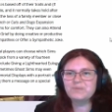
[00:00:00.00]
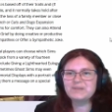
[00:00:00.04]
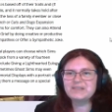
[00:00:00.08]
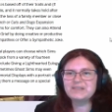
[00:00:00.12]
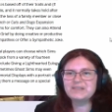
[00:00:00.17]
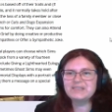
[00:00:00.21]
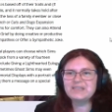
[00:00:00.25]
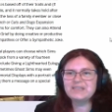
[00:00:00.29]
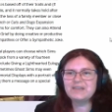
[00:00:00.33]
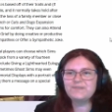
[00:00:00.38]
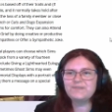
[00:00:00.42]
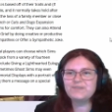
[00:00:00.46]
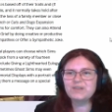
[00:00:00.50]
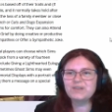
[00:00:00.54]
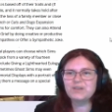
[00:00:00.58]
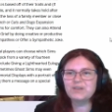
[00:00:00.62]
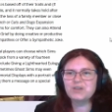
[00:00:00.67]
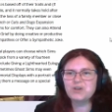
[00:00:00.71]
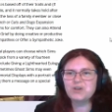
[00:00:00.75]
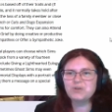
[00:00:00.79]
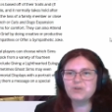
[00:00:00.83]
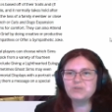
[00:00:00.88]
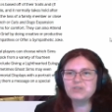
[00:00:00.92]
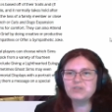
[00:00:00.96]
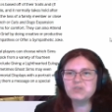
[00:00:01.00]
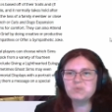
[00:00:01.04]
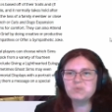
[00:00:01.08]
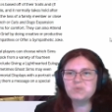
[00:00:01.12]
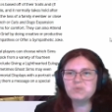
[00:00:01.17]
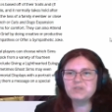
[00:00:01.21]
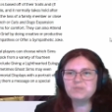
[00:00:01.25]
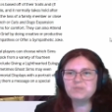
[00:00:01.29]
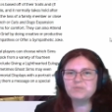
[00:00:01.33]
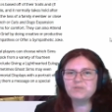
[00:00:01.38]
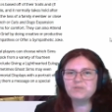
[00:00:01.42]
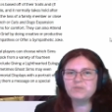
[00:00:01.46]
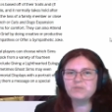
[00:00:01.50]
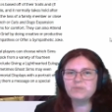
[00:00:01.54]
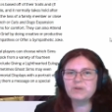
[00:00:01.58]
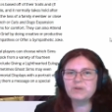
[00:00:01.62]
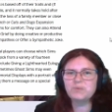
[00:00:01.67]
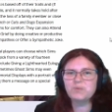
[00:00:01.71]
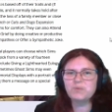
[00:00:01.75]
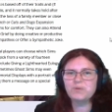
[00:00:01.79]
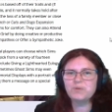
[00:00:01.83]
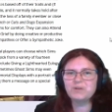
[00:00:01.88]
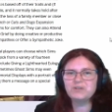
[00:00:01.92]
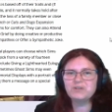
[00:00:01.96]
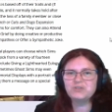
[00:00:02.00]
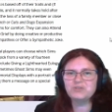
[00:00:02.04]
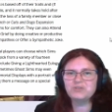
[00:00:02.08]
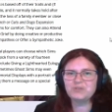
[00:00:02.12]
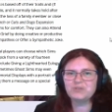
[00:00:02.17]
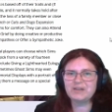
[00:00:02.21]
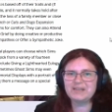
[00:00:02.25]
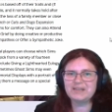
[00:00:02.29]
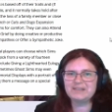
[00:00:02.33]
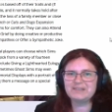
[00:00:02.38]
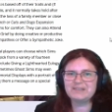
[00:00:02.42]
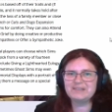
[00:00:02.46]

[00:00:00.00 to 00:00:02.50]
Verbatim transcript: receive the Ghost Whisperer reward trait.